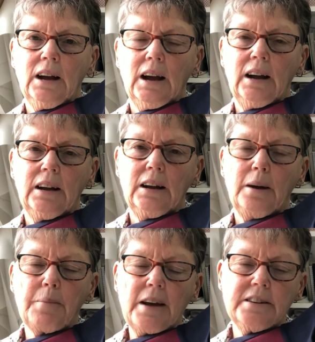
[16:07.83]

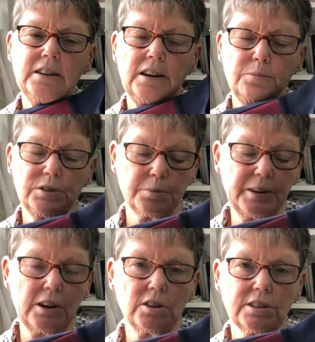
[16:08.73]
And it was
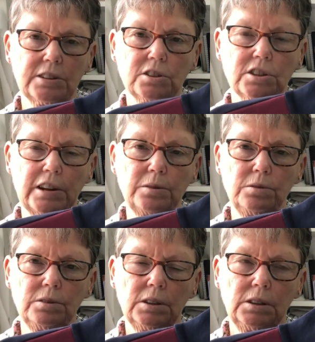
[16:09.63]
because I'd
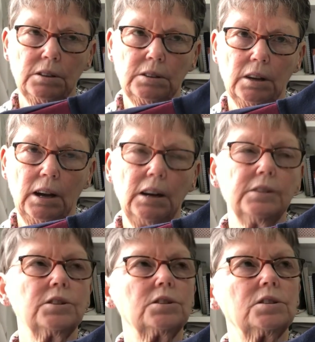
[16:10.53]
sewn,
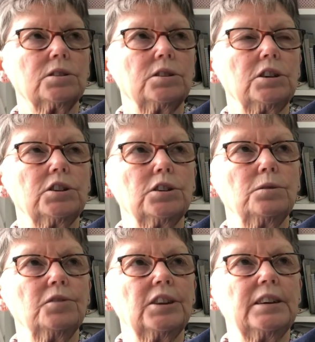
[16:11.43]
you
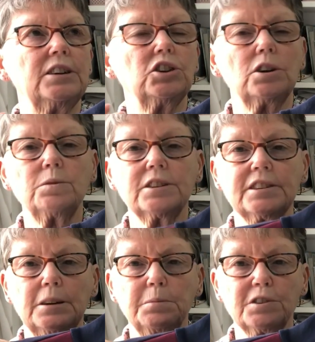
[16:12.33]
do the shoulder
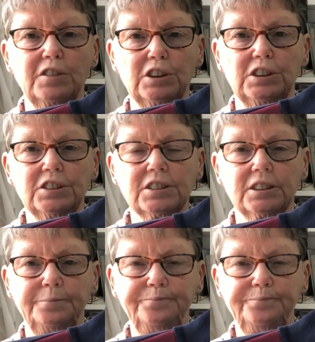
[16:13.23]
seams first,